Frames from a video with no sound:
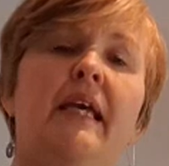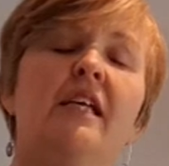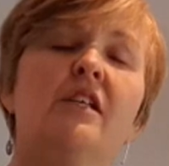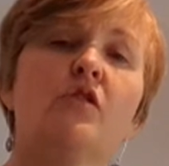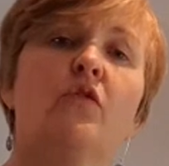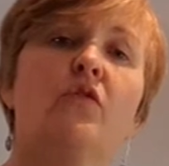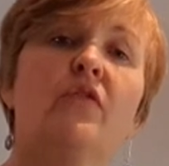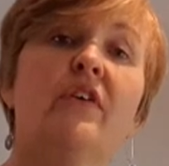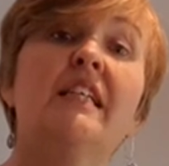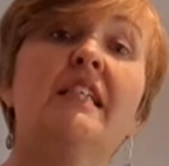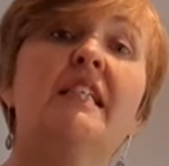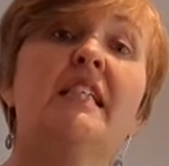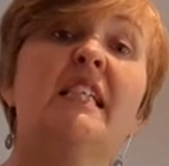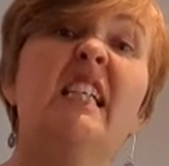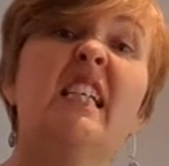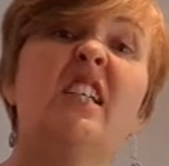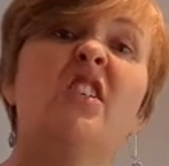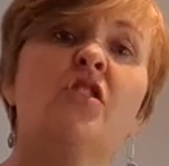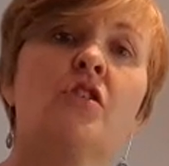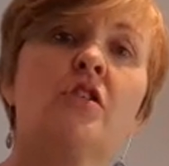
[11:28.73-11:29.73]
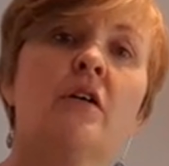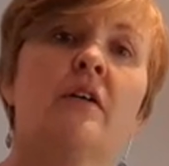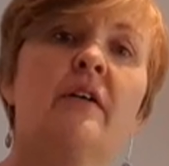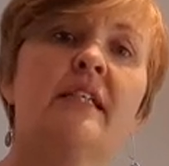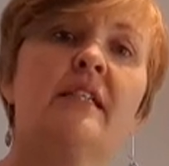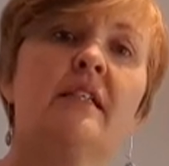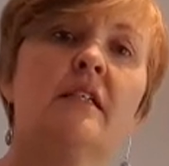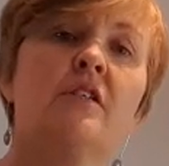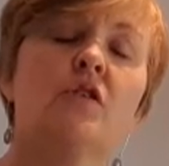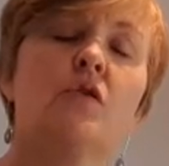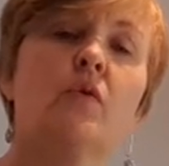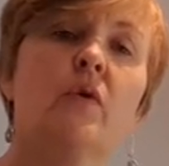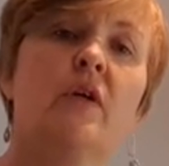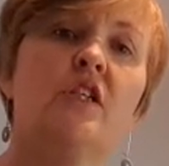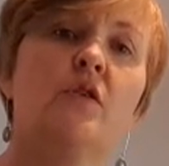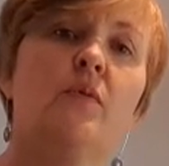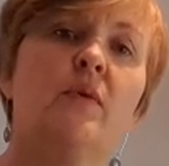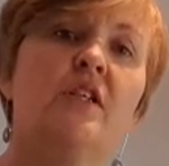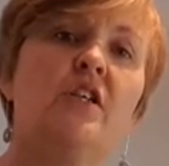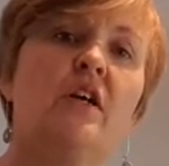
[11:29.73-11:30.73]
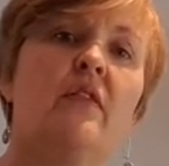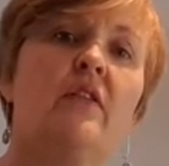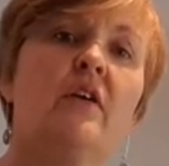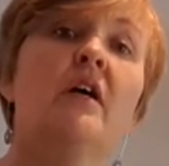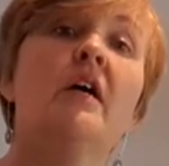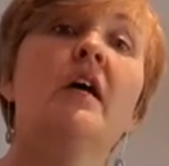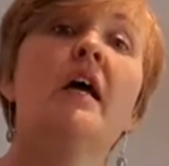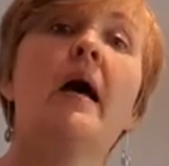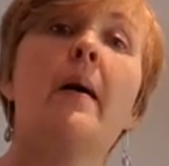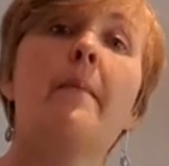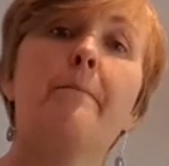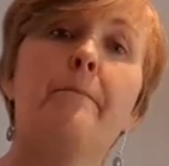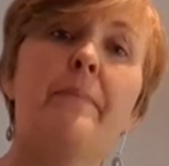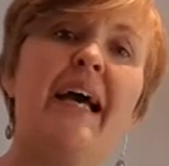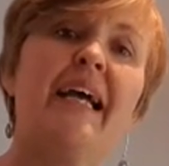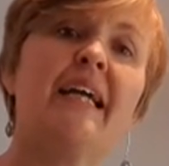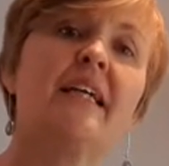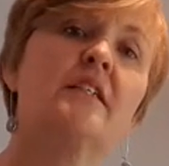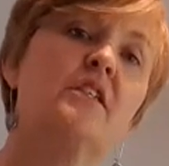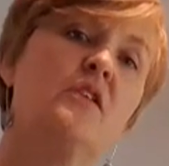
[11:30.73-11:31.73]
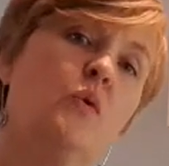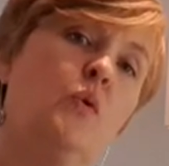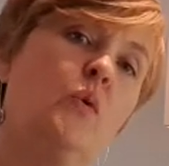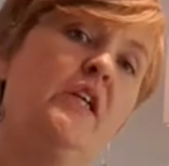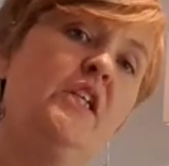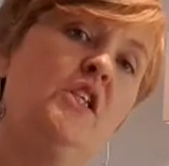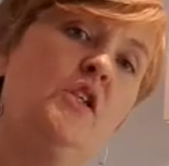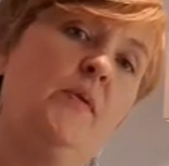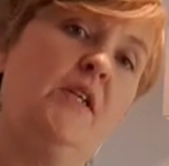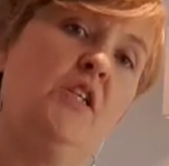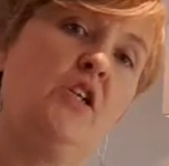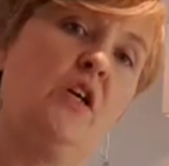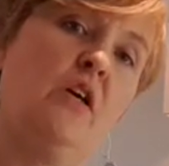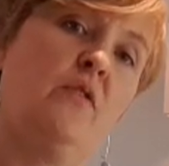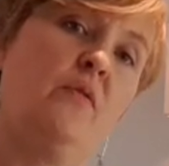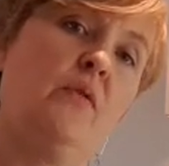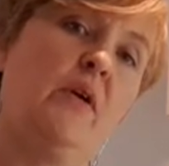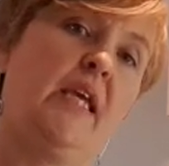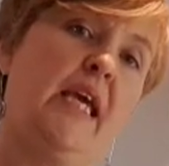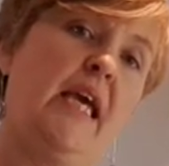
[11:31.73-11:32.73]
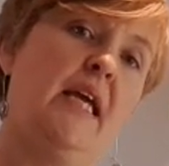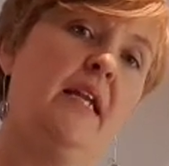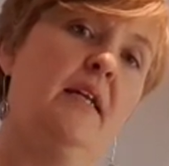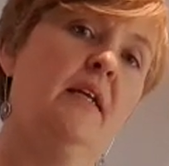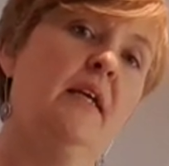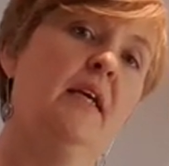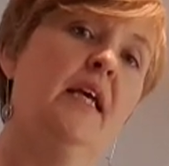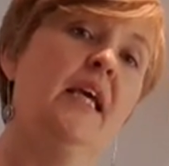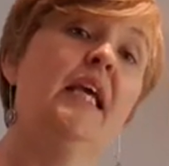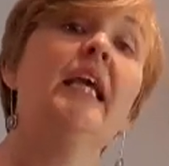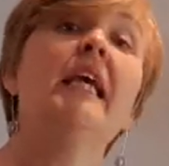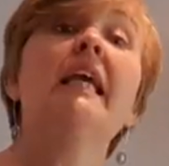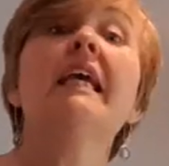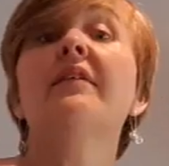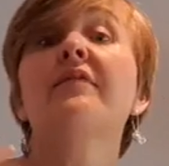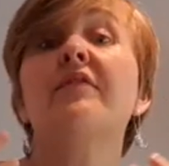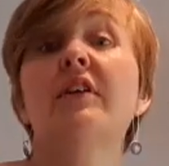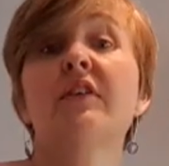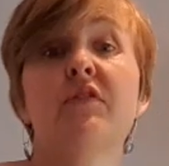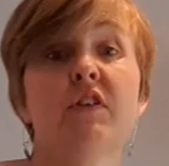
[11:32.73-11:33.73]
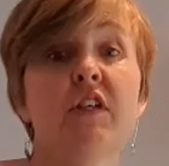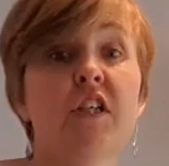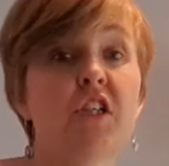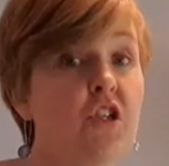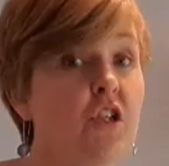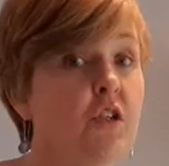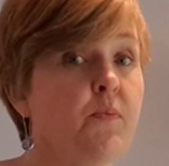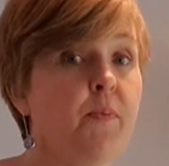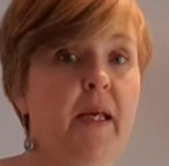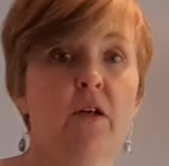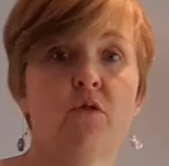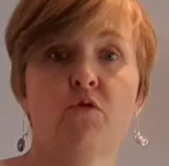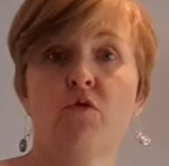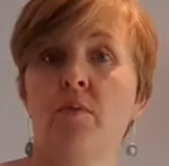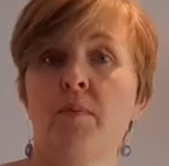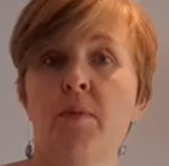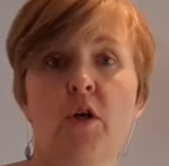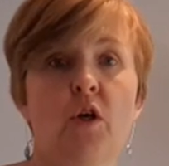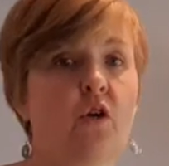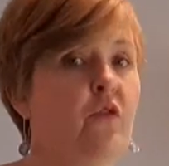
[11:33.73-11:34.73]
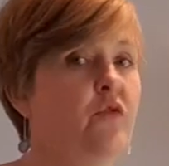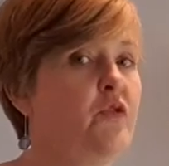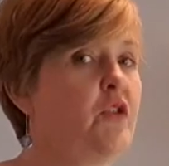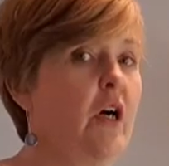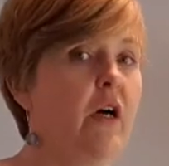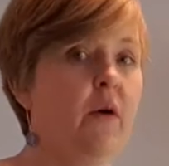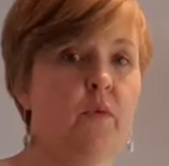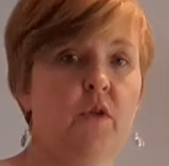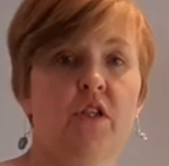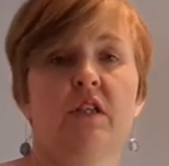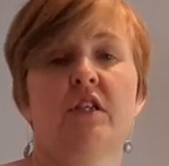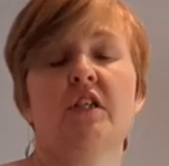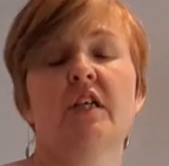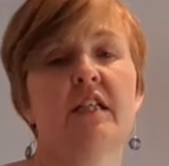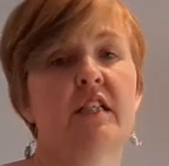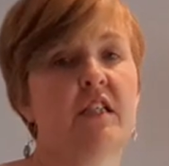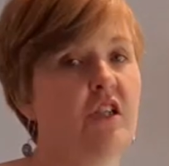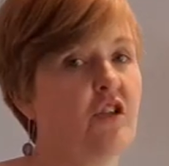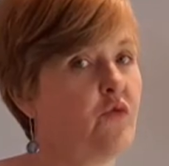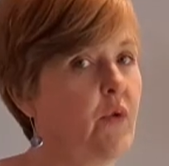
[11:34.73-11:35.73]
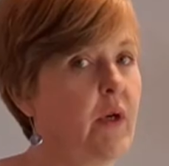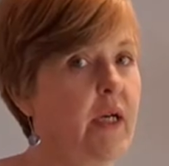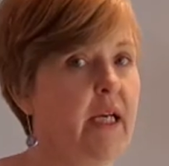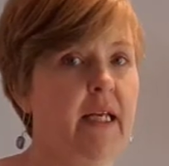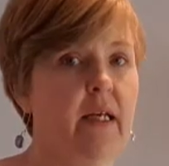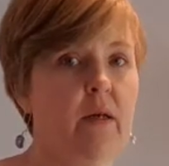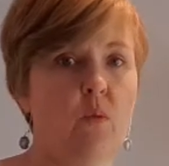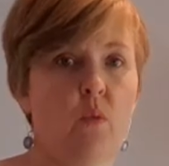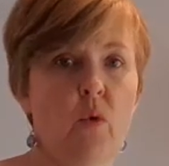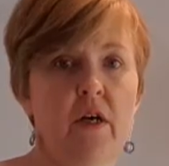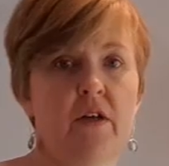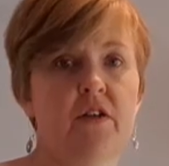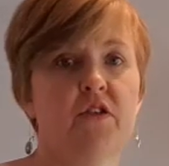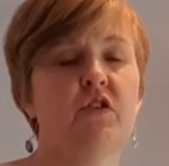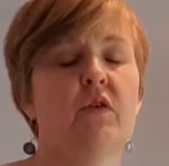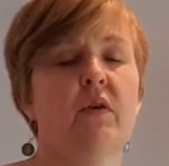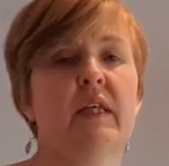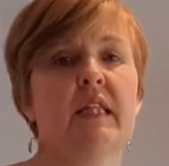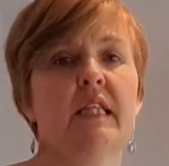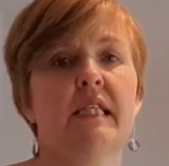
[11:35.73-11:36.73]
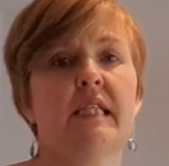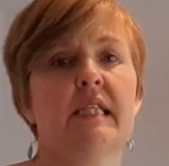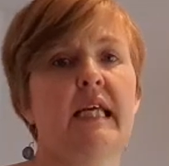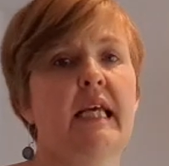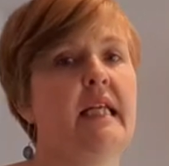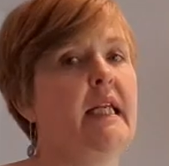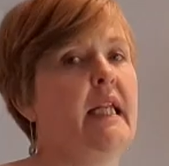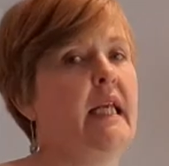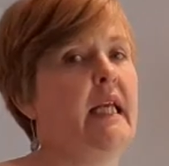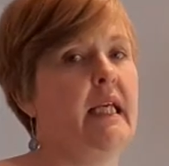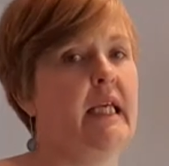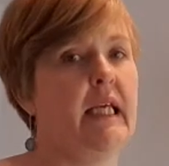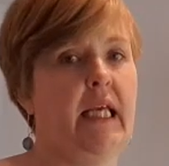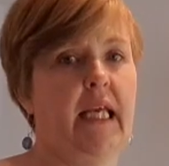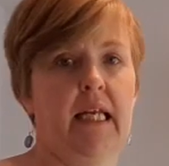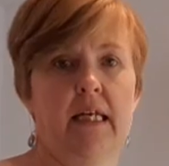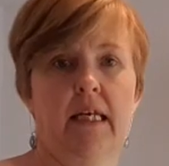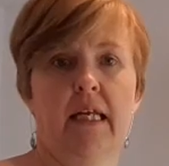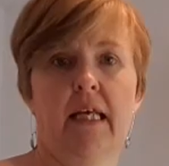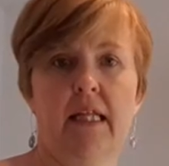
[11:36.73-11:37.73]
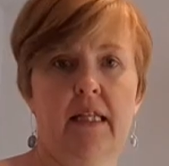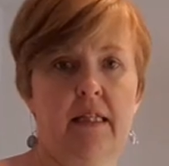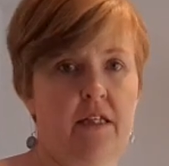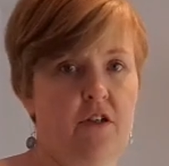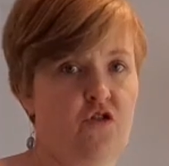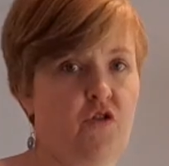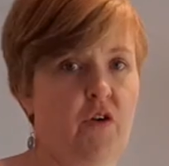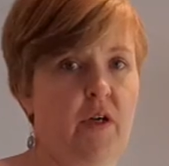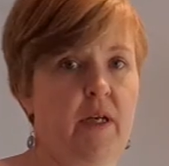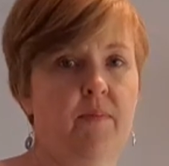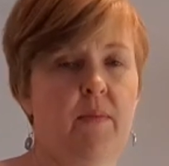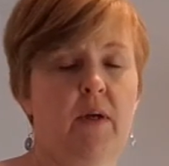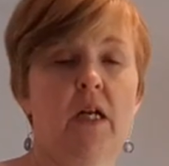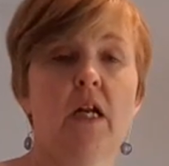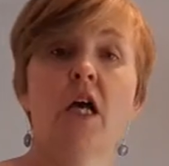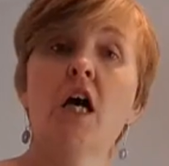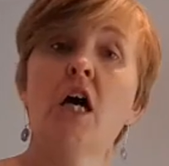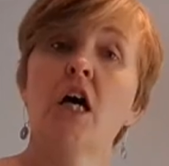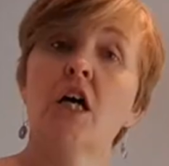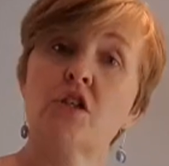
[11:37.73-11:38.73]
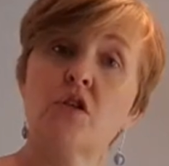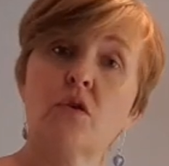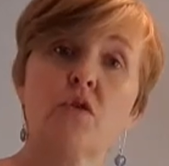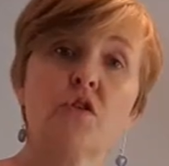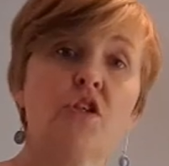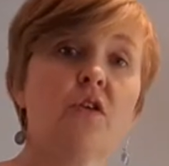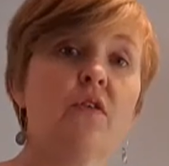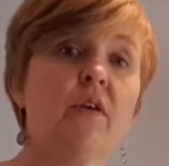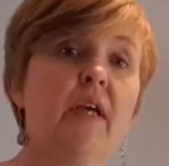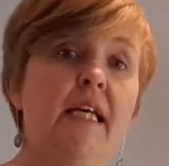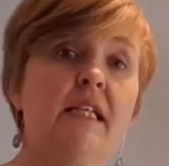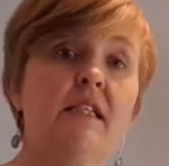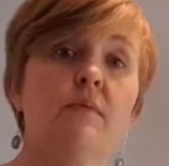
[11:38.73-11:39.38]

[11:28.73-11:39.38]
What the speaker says: sort of interdigitized and talking to each other back talking to each other again. Even if tissue's been removed, I would suggest it's really worth doing this technique in the treatment. As long as you can get